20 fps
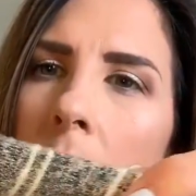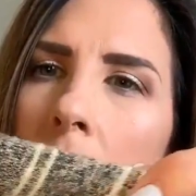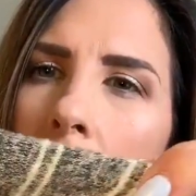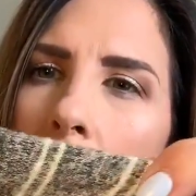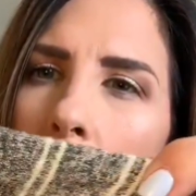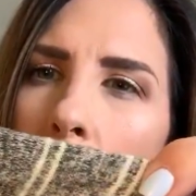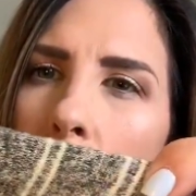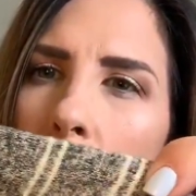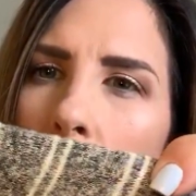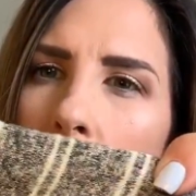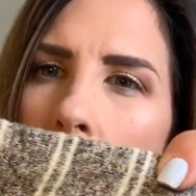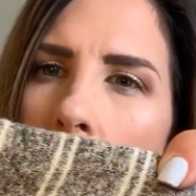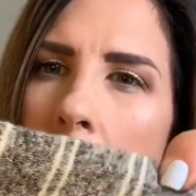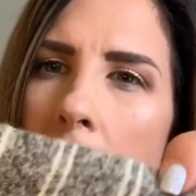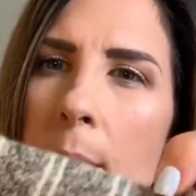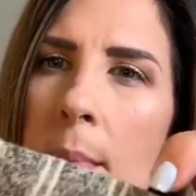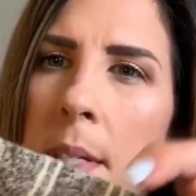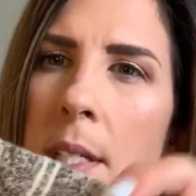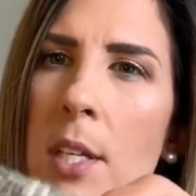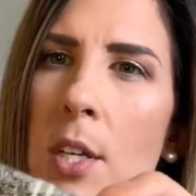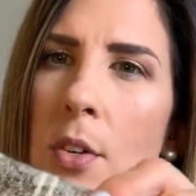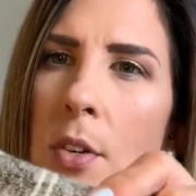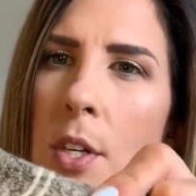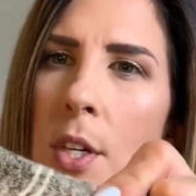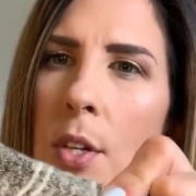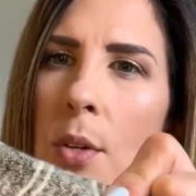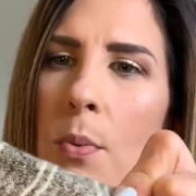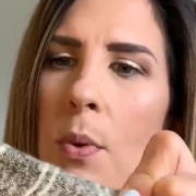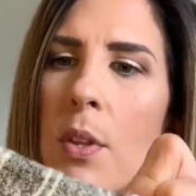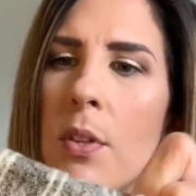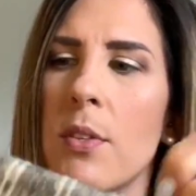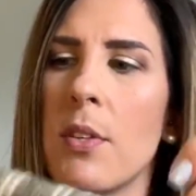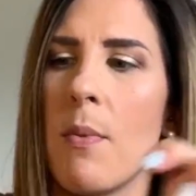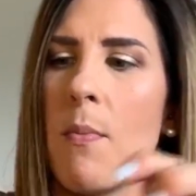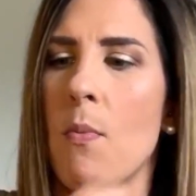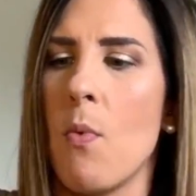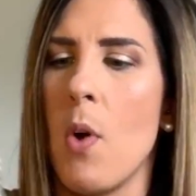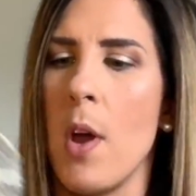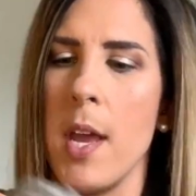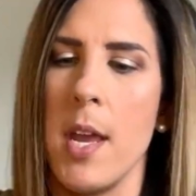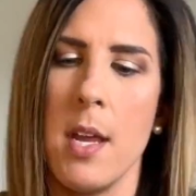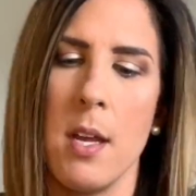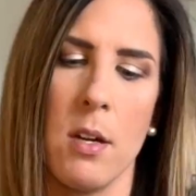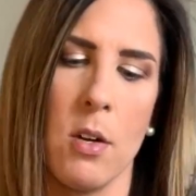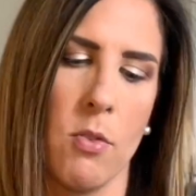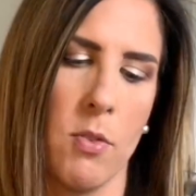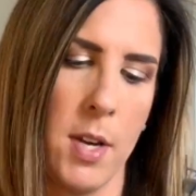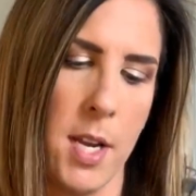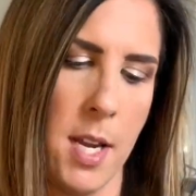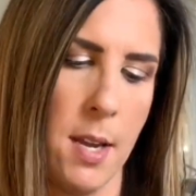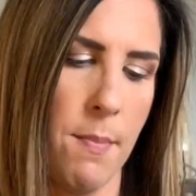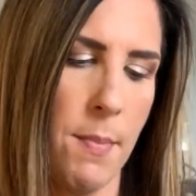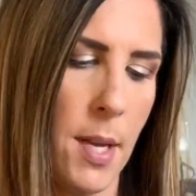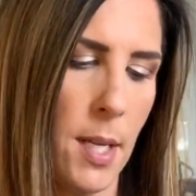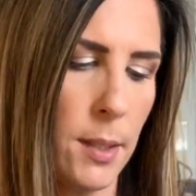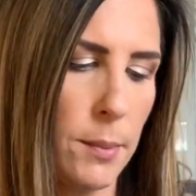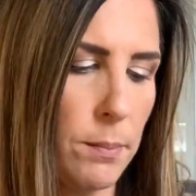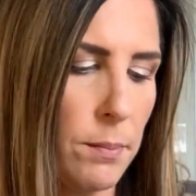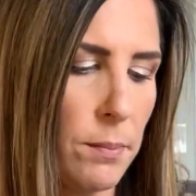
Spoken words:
like a gray material with some white cream.